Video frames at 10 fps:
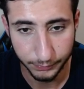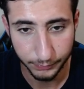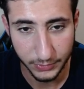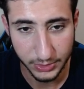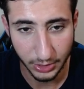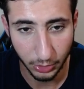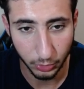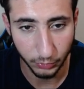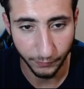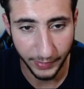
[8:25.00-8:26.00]

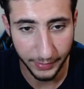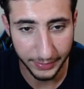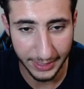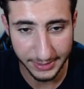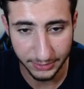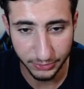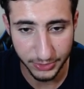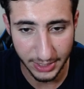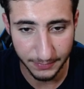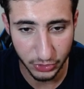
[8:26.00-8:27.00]
Saul, very nice
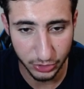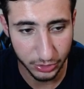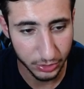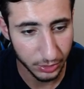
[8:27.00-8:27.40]
interception.